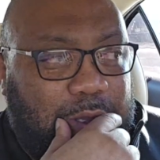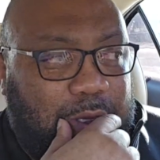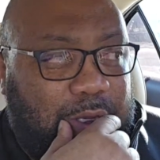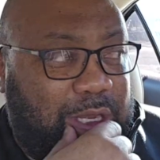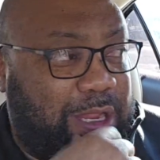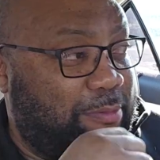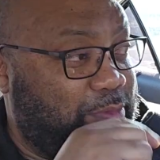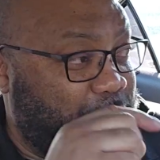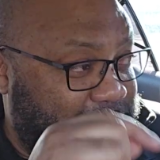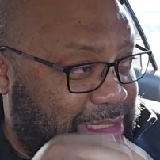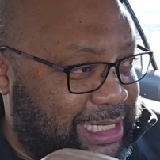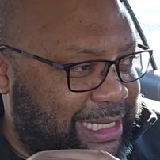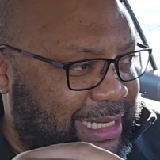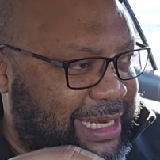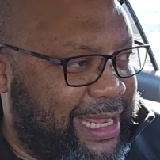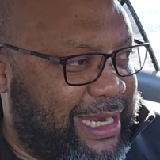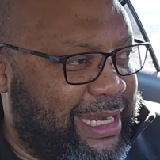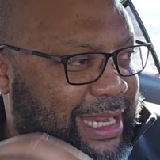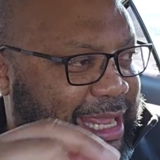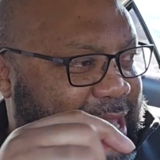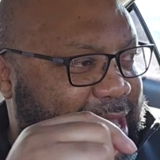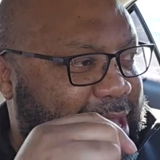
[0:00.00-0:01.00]
that was in
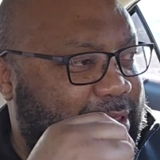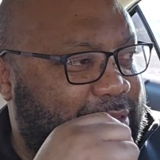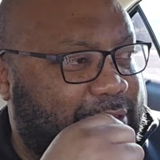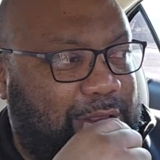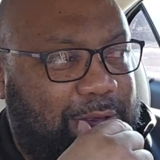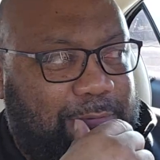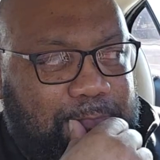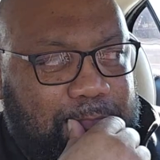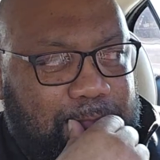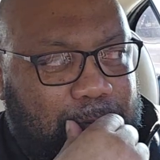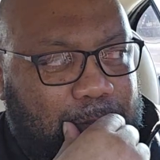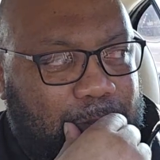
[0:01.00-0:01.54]
there together